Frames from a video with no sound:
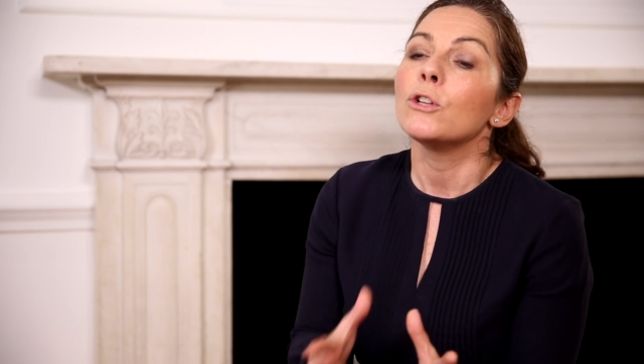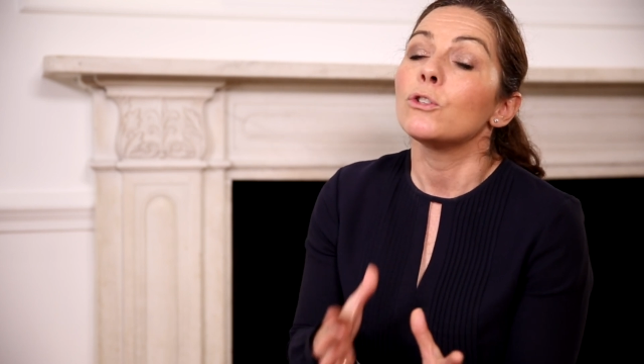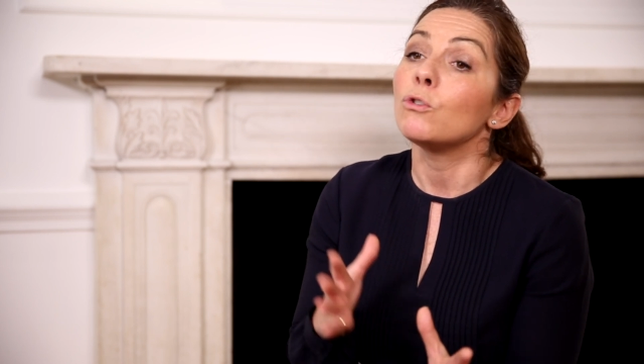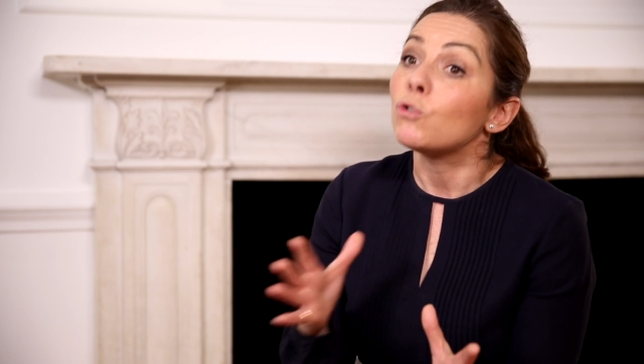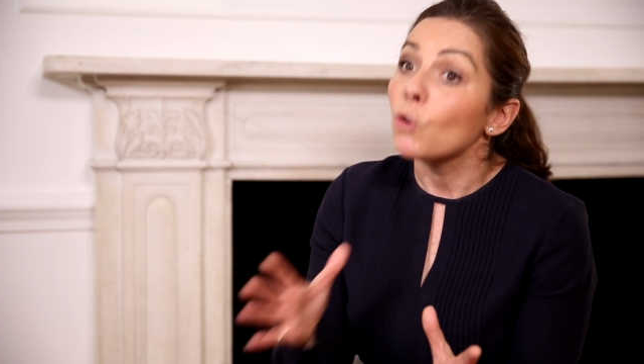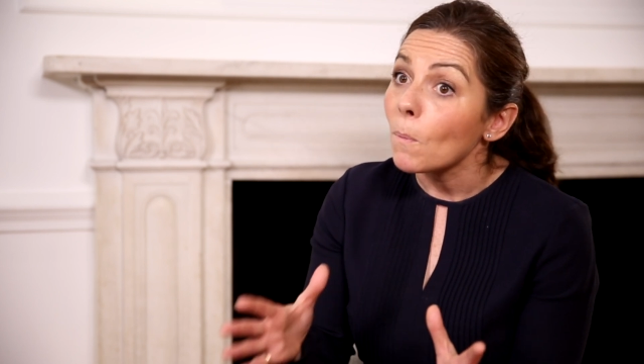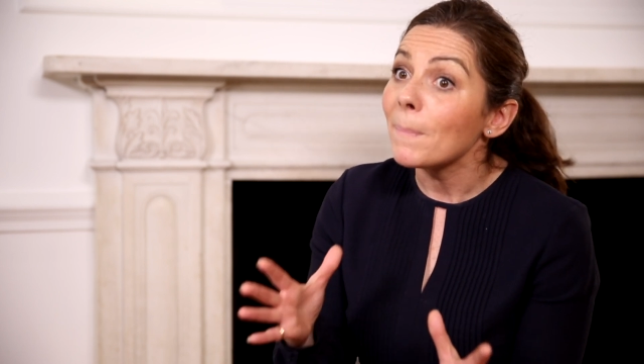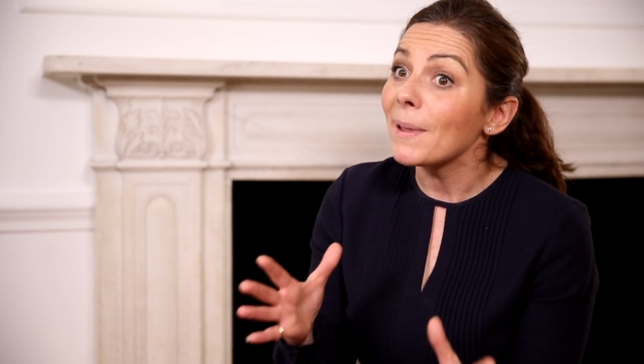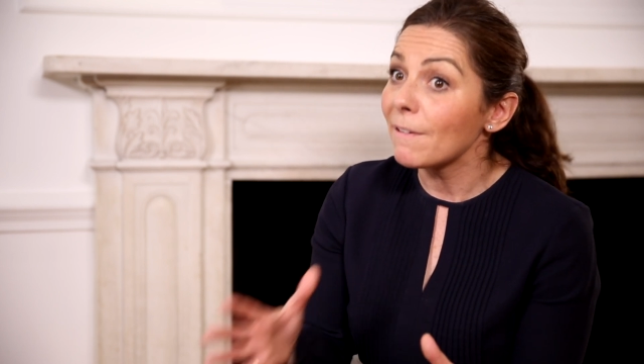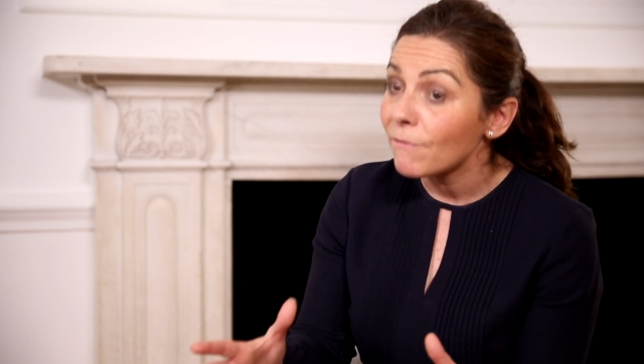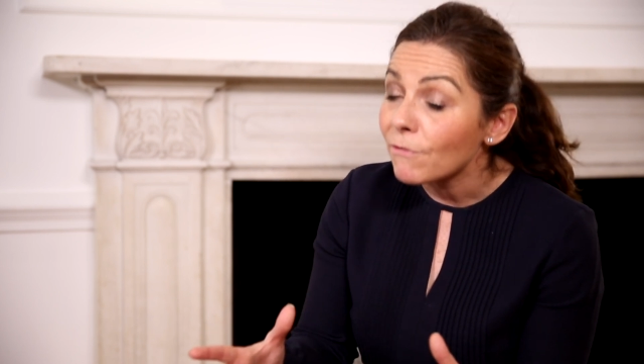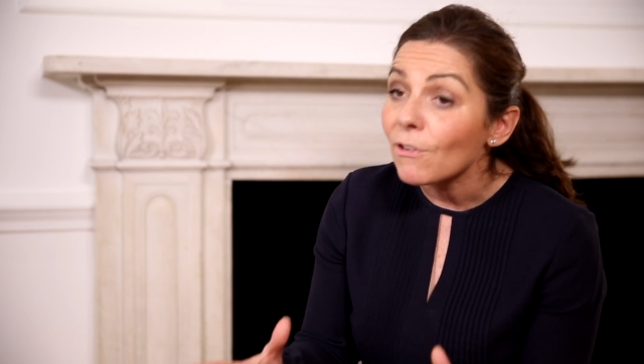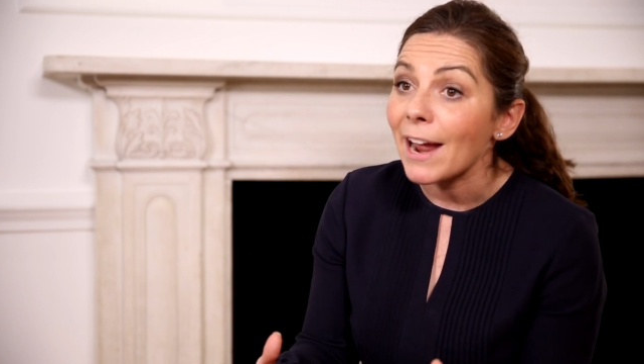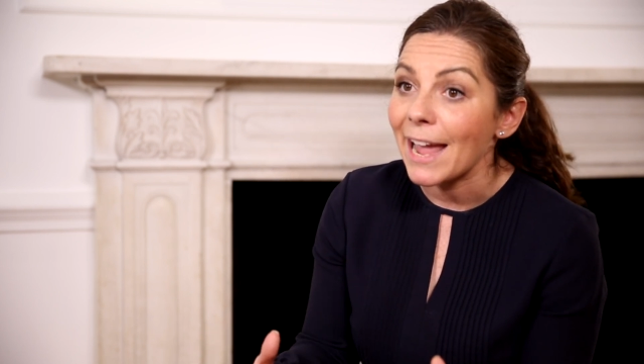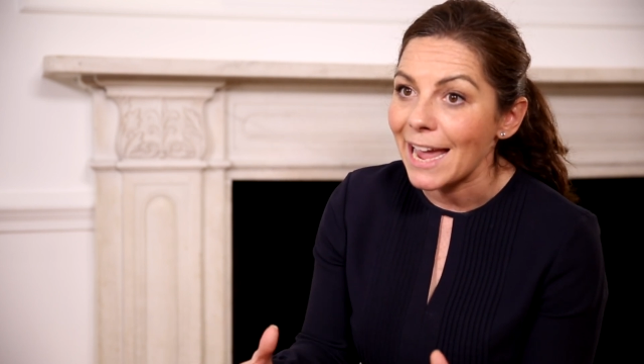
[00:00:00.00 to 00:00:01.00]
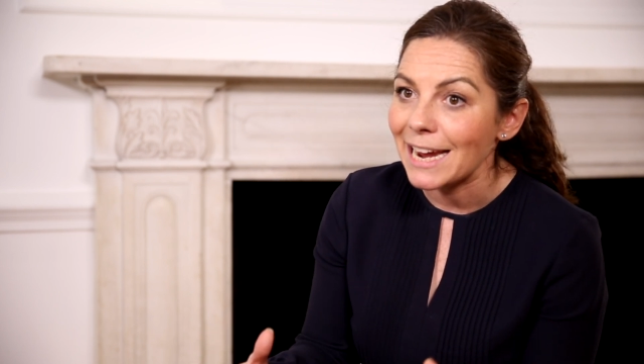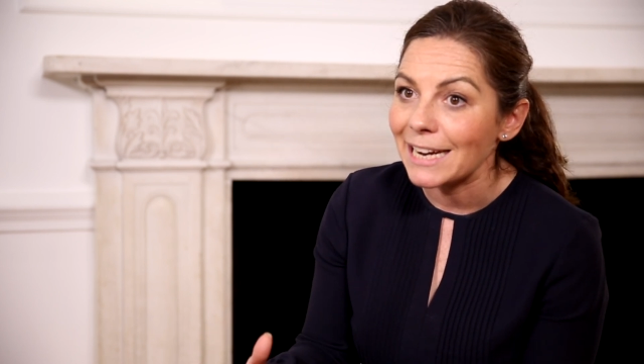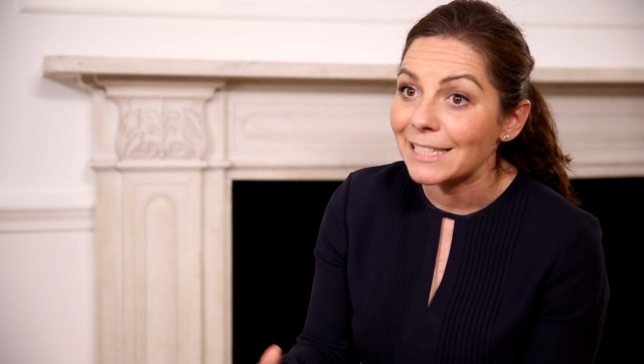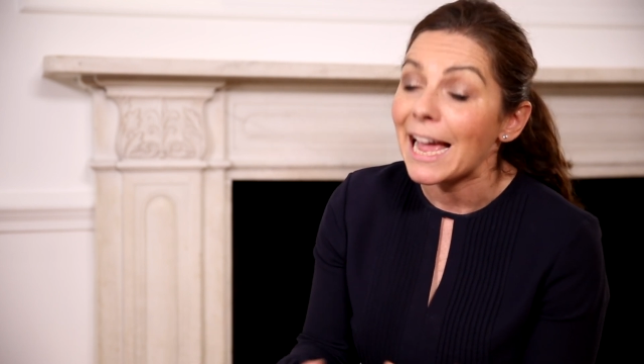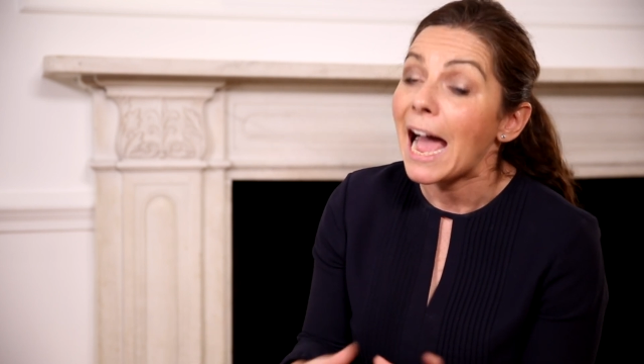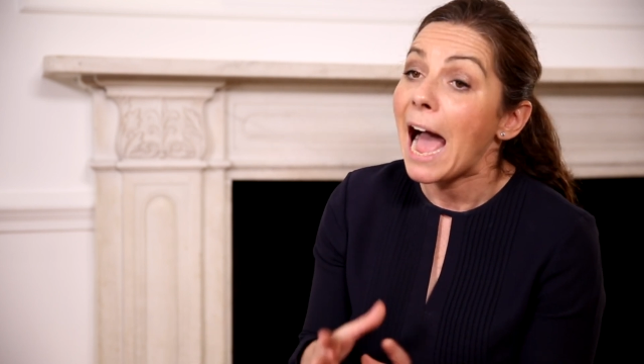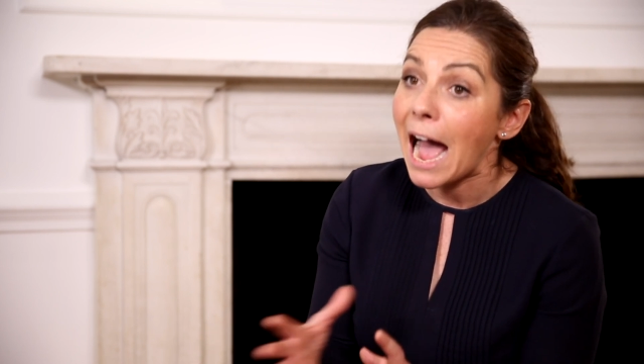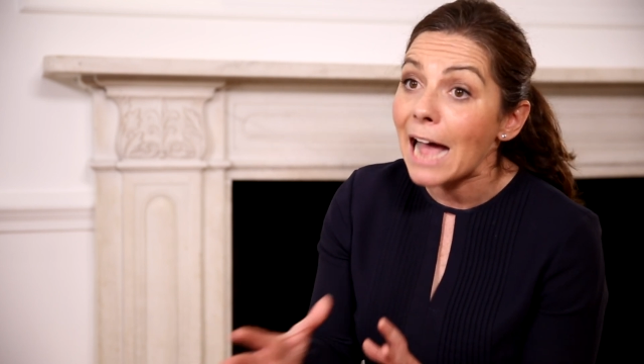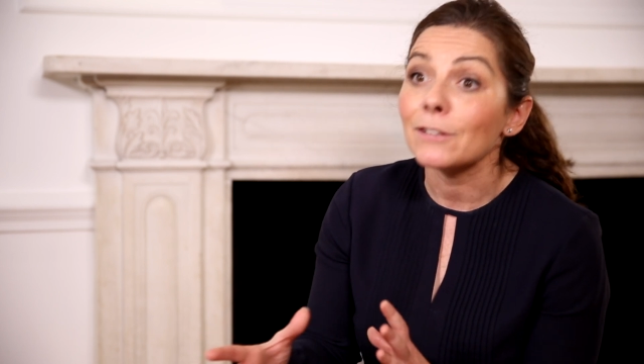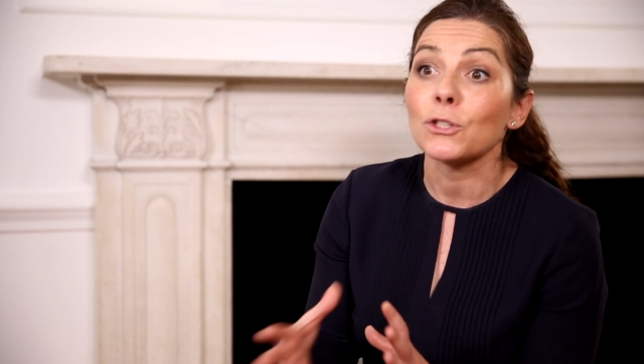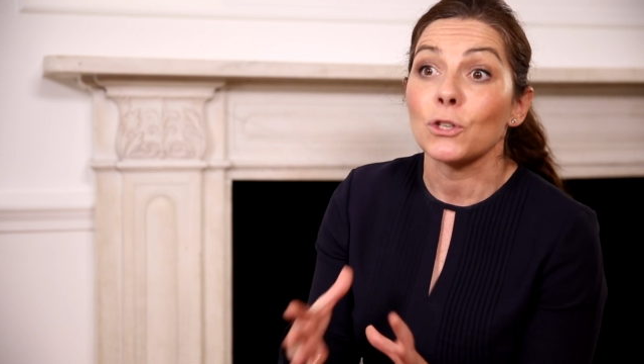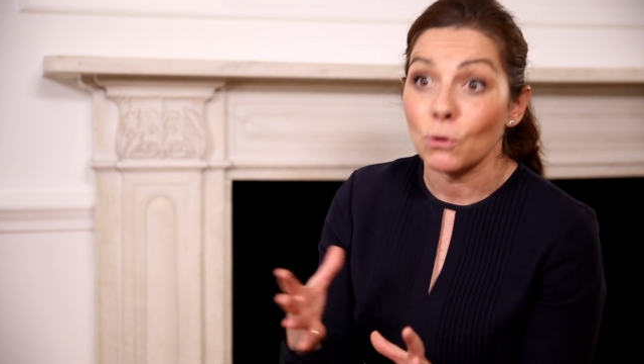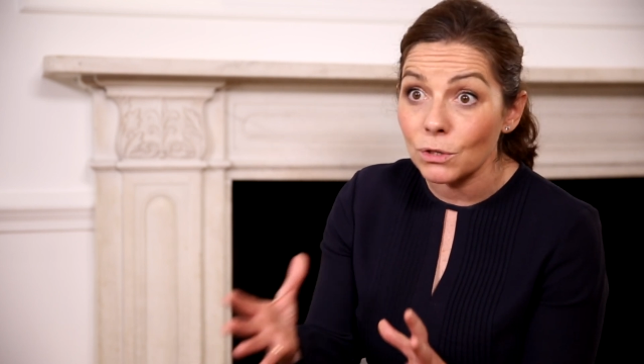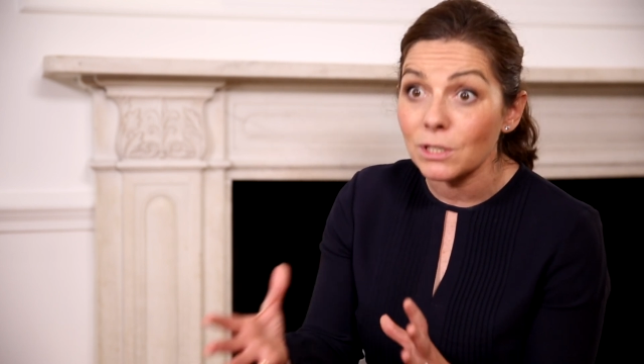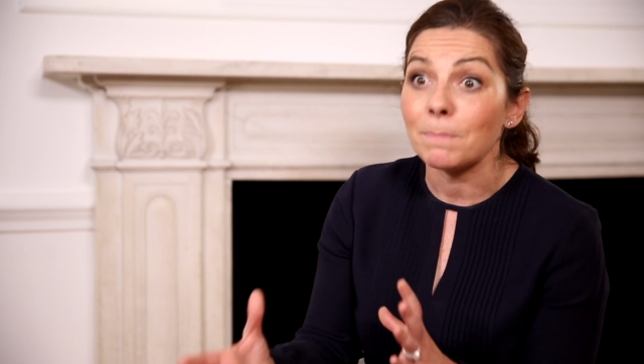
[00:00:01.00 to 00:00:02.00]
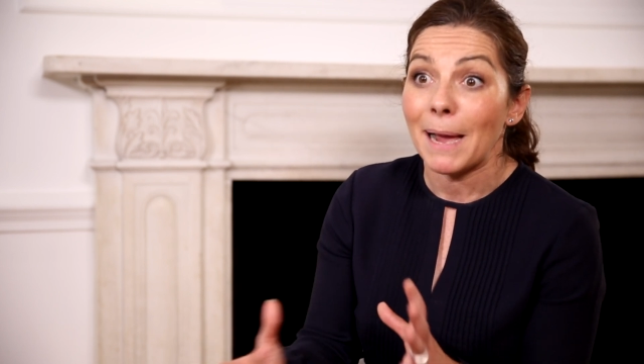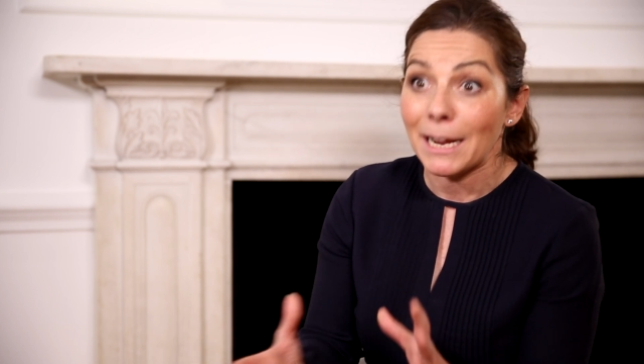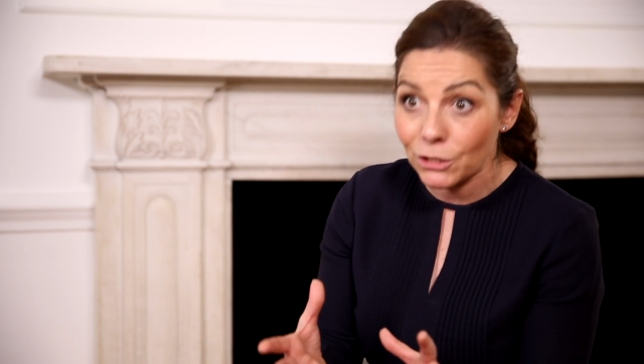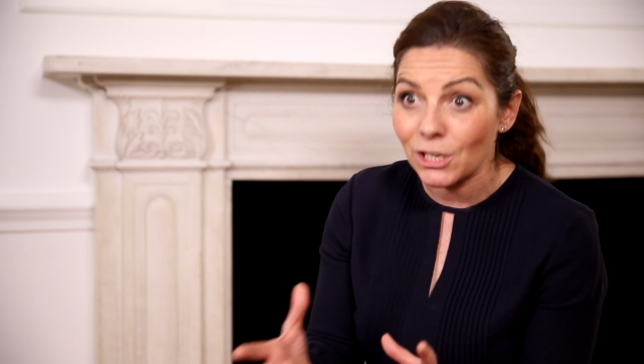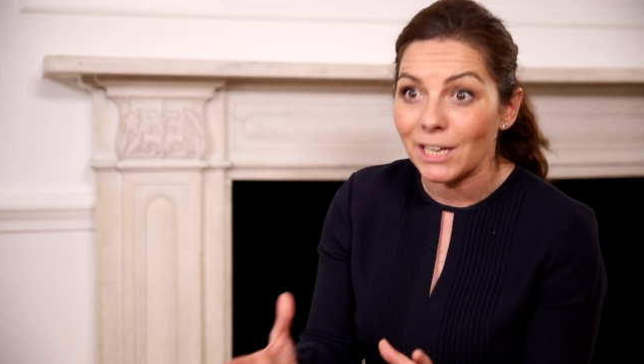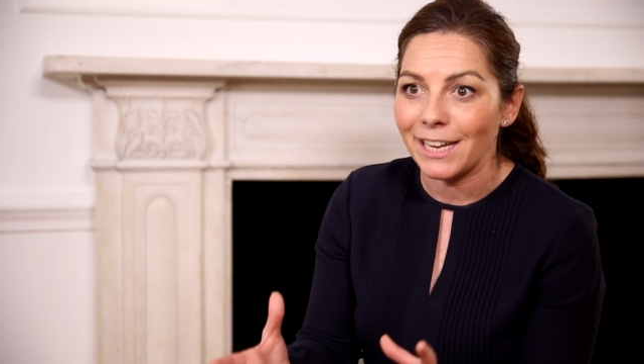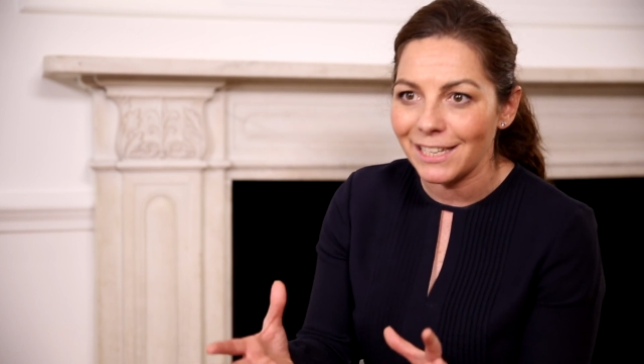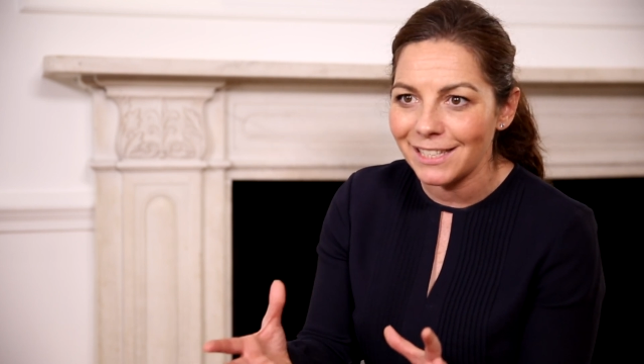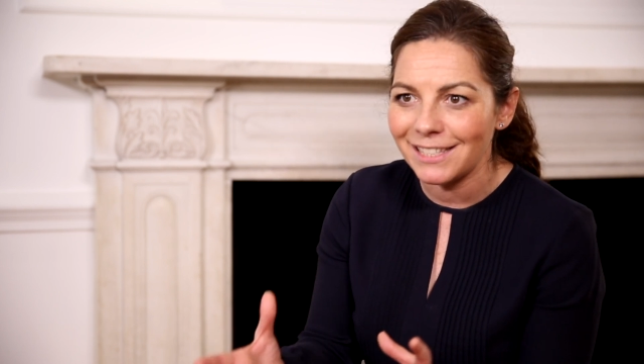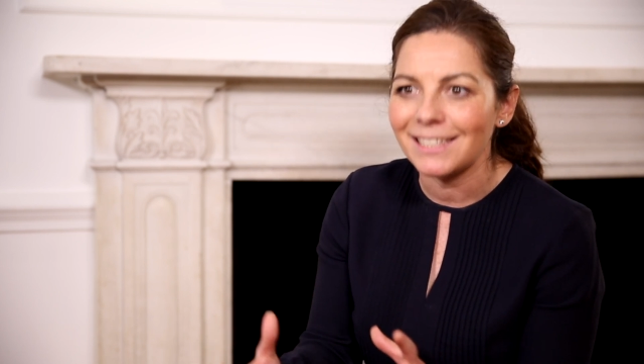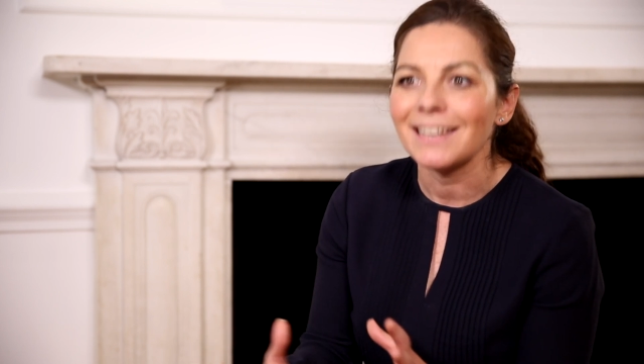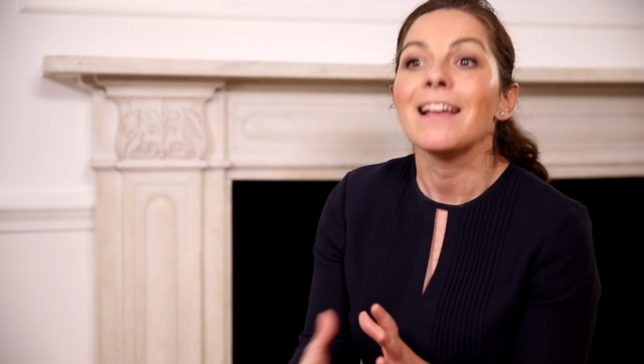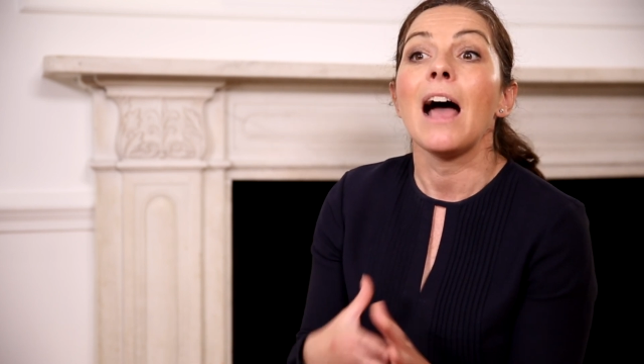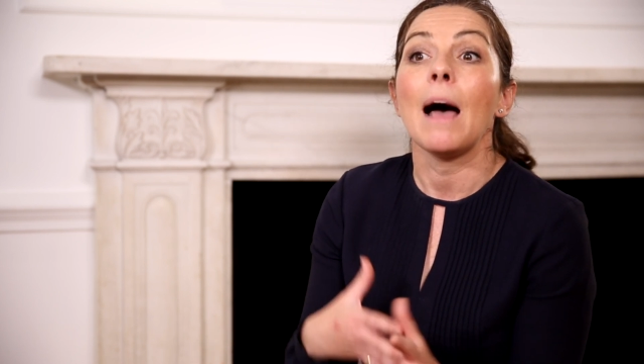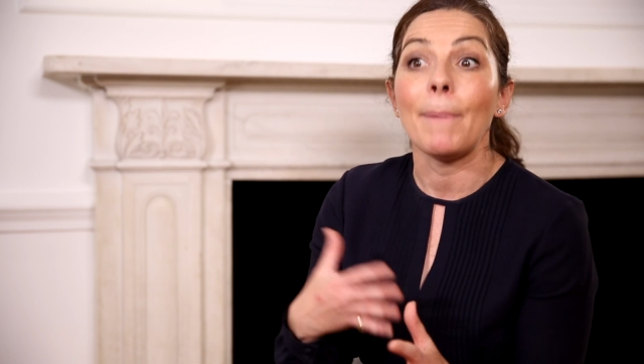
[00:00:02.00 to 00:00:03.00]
So don't be afraid to ask your specialist